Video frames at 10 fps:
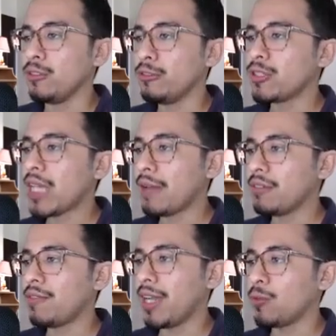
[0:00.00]
You just have to
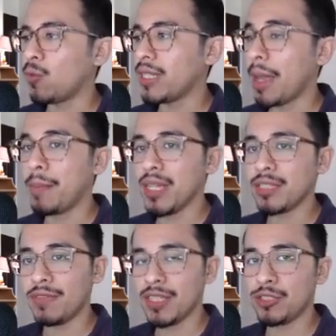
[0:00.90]
find one that
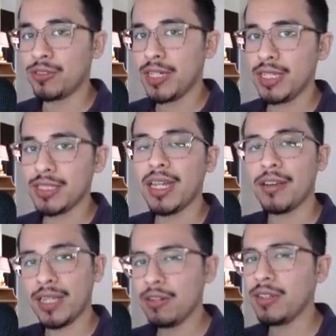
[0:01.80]
best fits your needs. Now,
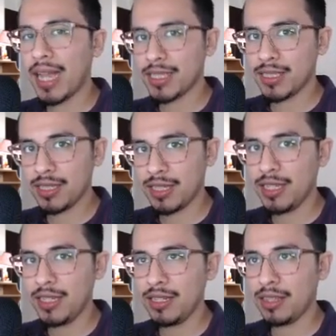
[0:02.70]
here, that's the
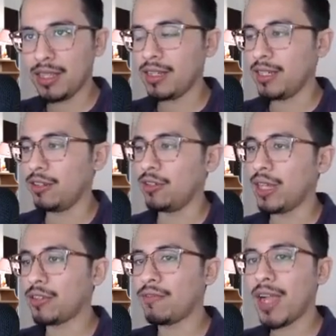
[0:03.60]
key thing here. You
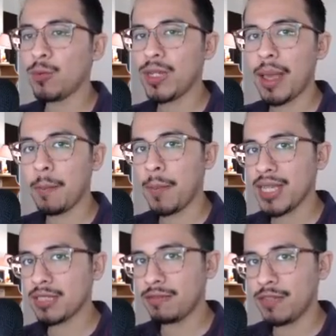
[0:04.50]
have to find one that
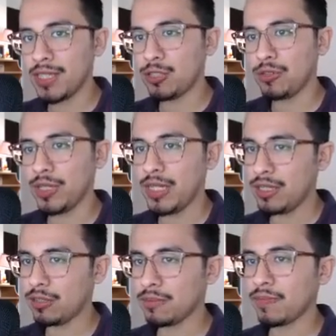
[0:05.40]
best fits your
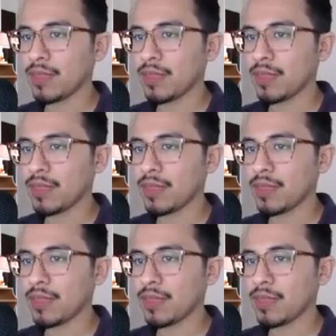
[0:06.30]
needs.